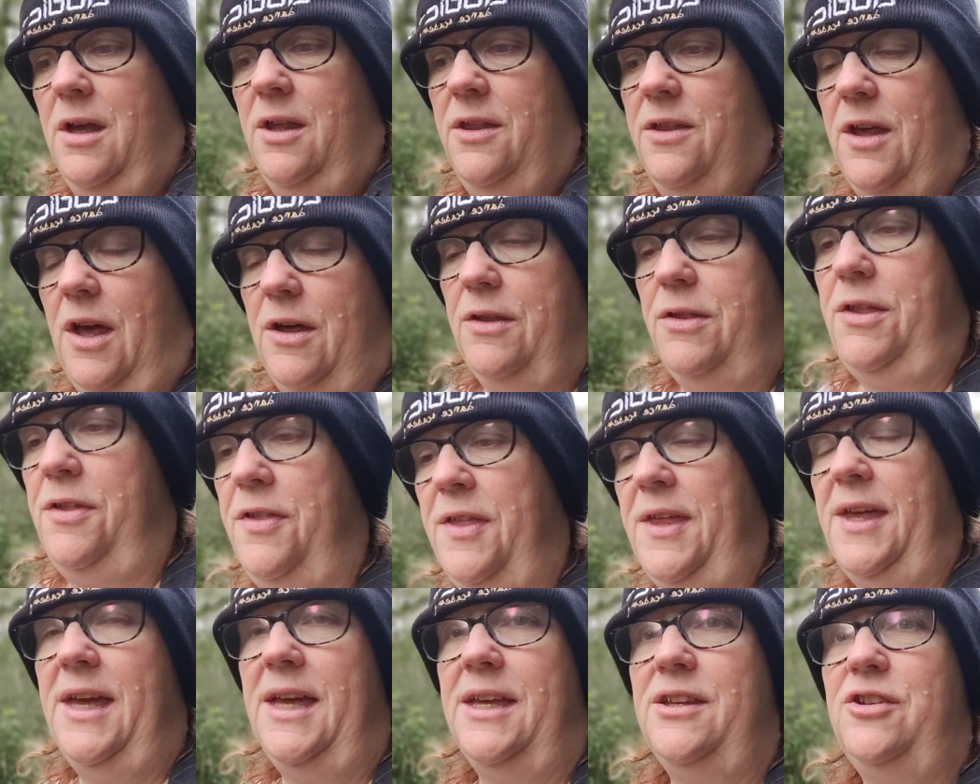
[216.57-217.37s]
The other
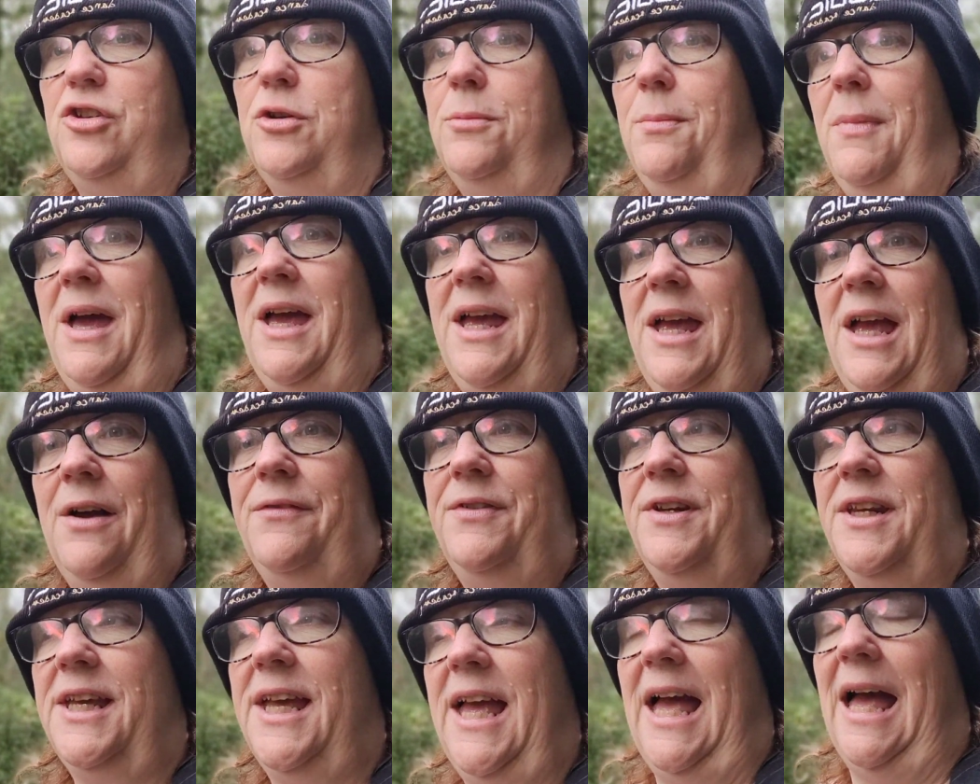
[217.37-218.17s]
thing is, you may have
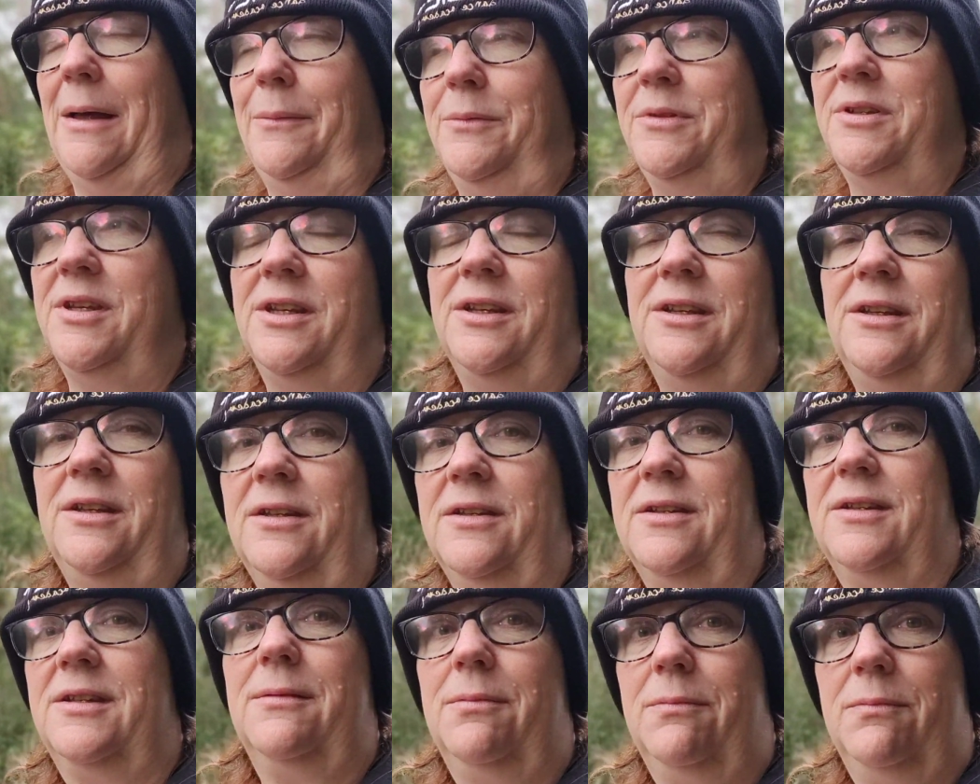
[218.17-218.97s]
an
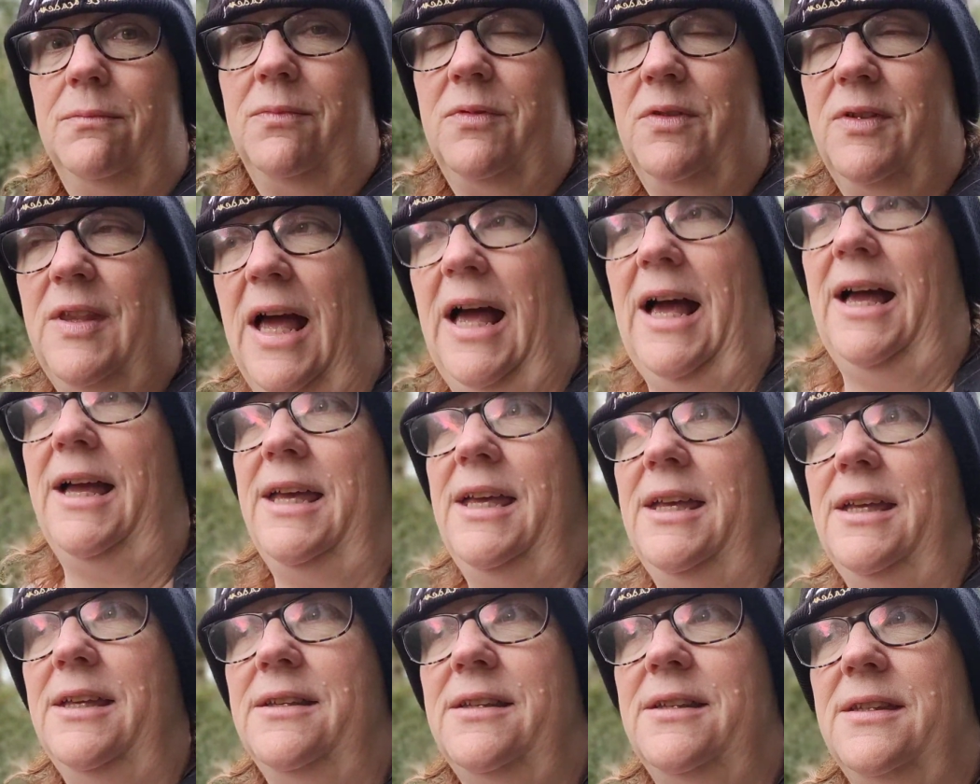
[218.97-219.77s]
accountant that
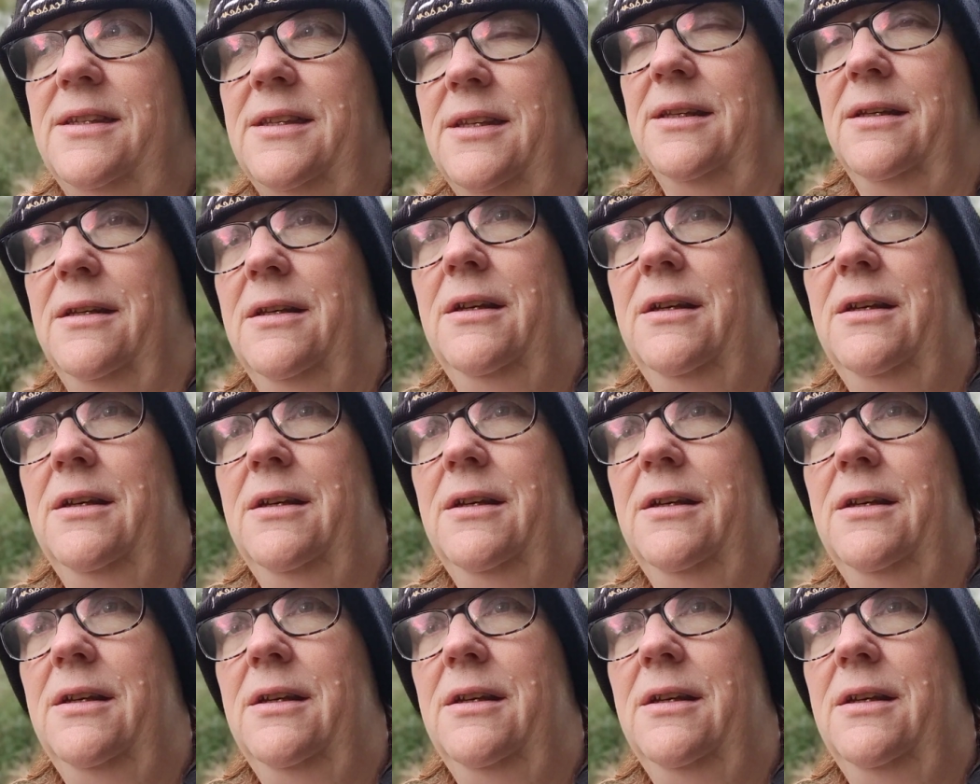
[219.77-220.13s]
is